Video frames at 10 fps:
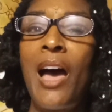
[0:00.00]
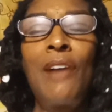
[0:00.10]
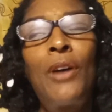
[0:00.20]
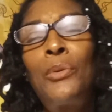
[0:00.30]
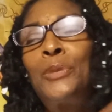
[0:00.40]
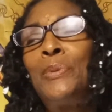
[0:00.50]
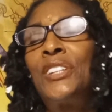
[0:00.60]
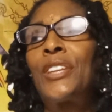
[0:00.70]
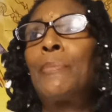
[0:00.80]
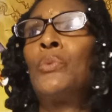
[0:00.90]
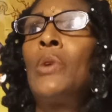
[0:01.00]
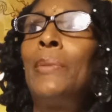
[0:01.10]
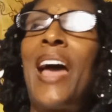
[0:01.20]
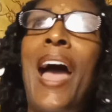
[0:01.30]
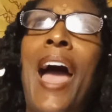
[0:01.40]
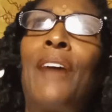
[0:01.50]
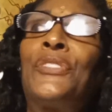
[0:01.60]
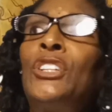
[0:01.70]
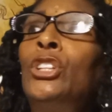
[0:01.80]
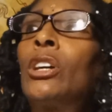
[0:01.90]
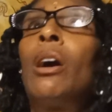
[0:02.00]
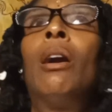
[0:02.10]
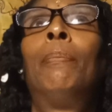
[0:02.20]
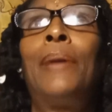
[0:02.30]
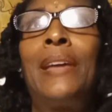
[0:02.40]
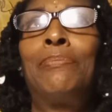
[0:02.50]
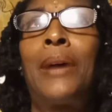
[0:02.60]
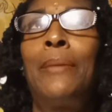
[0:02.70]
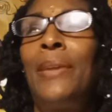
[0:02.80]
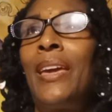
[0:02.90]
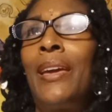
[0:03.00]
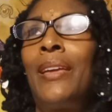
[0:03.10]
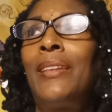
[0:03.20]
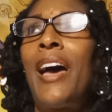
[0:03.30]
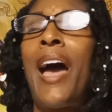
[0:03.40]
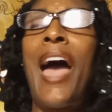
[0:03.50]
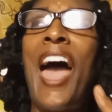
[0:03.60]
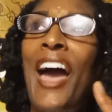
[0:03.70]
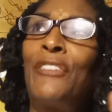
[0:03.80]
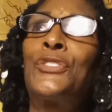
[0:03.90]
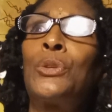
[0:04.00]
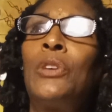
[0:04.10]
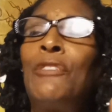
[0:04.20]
I've always been the type of woman, I have to look up at my man. I have to.